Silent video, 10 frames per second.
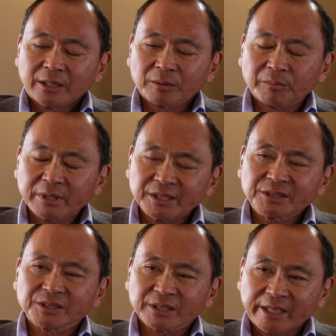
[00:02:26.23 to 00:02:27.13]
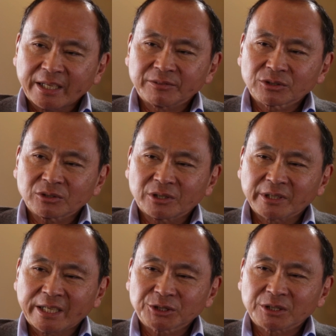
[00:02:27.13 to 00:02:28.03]
the places that have strong
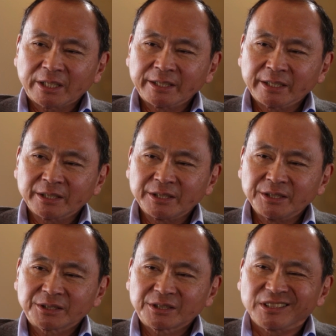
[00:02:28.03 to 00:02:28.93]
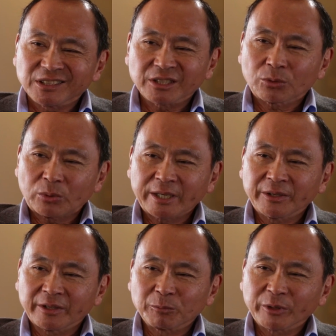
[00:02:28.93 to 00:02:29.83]
national identities didn't
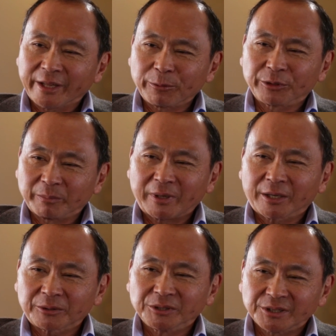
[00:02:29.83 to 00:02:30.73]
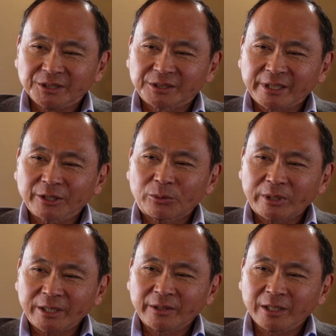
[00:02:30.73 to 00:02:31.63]
acquire them when they were democracies. They
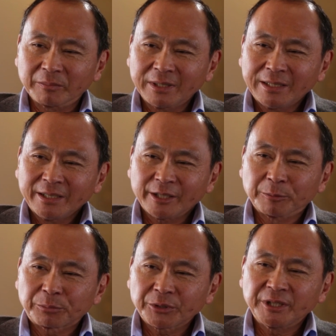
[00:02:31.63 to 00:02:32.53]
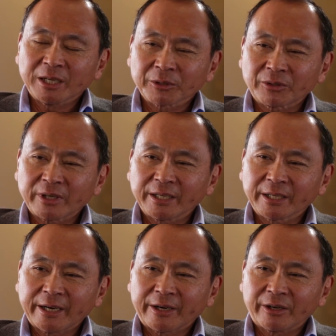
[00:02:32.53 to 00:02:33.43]
acquired them in a
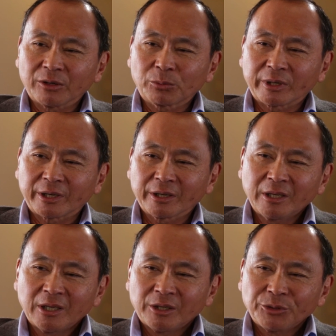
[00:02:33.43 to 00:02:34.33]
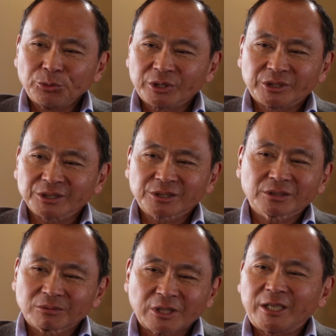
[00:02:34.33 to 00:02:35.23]
pre-democratic era where you could just
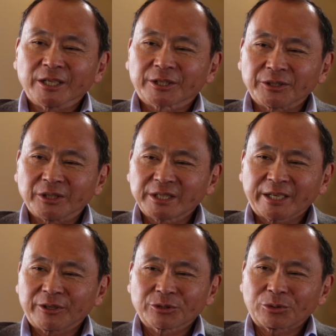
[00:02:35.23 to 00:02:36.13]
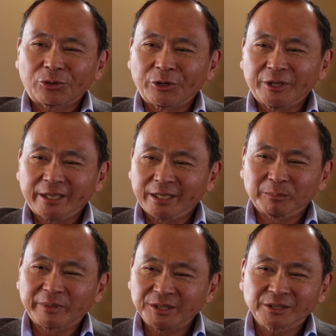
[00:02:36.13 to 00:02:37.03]
conquer a territory
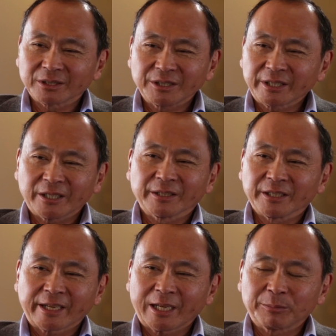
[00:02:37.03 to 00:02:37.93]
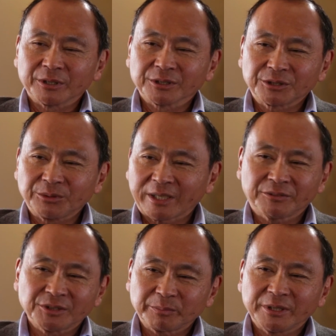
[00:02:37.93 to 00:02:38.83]
and basically tell the inhabitants, you have
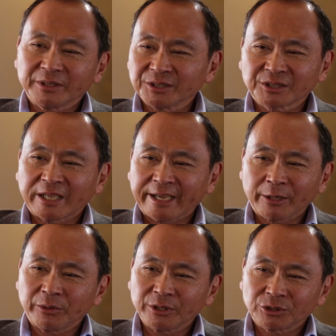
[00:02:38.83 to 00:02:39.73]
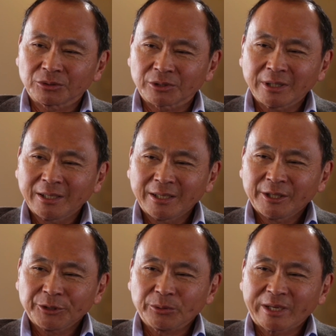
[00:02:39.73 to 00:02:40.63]
to speak this language or
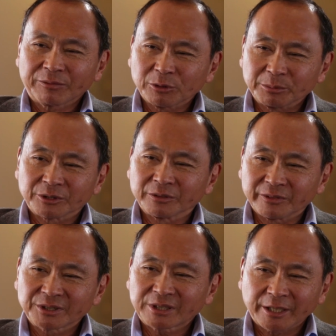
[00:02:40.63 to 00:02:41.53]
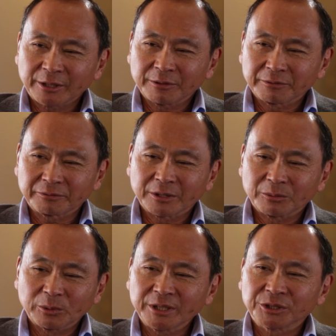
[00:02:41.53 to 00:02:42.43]
you have to observe this kind of
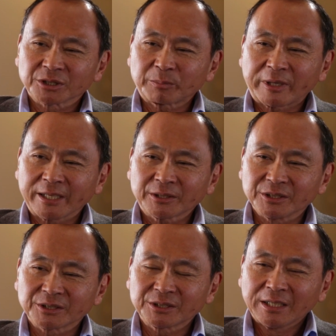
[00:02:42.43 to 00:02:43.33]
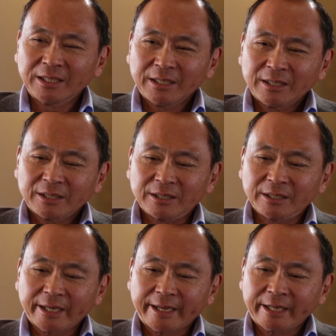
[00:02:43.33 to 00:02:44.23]
religious practice.
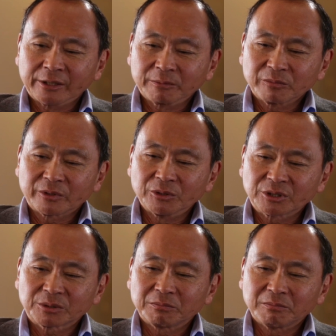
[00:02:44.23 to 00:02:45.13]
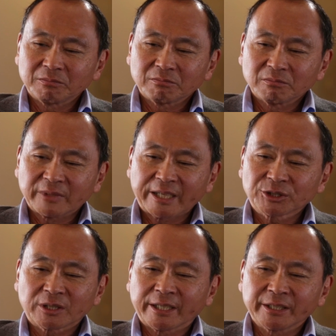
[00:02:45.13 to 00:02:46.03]
And those
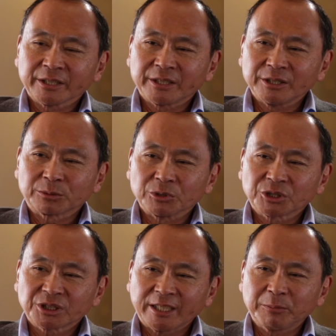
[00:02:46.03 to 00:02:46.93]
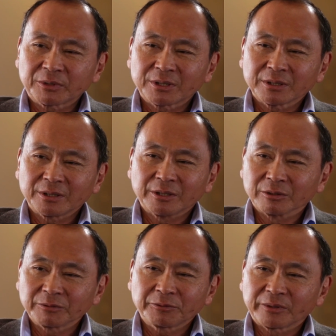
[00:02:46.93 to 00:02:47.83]
national identities were shaped,
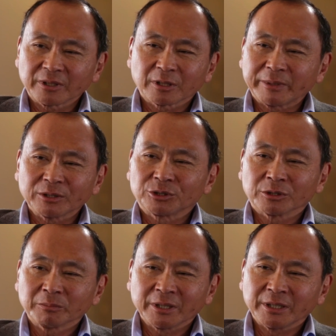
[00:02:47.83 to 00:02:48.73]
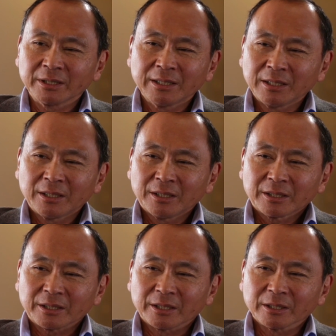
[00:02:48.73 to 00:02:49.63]
if you think about Germany,
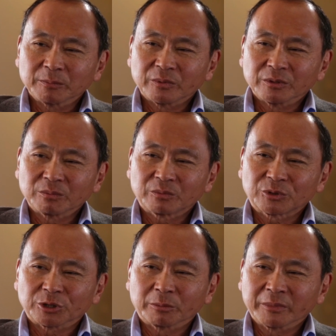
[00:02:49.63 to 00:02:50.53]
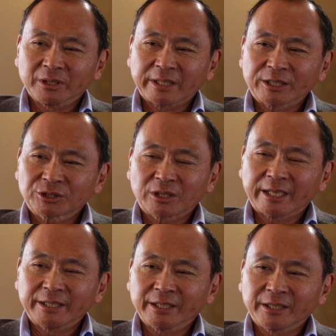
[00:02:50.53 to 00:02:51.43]
German national
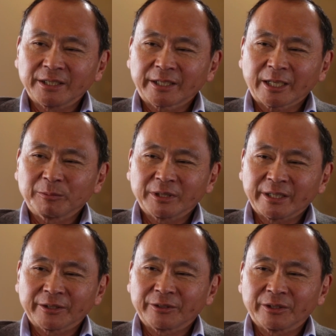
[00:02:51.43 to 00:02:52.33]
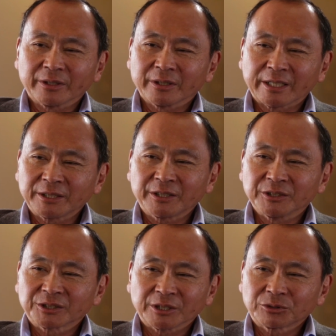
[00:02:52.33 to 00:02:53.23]
identity came together in the
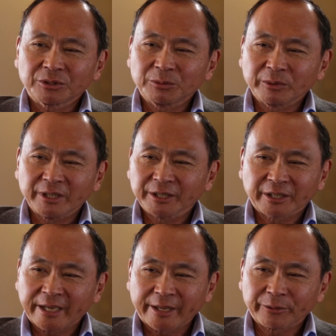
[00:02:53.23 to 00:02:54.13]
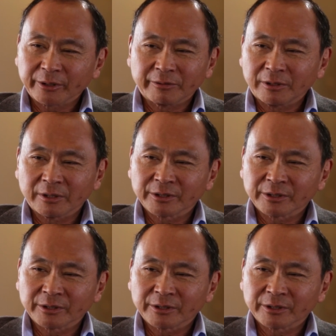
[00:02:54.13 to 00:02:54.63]
19th century with the ingathering of all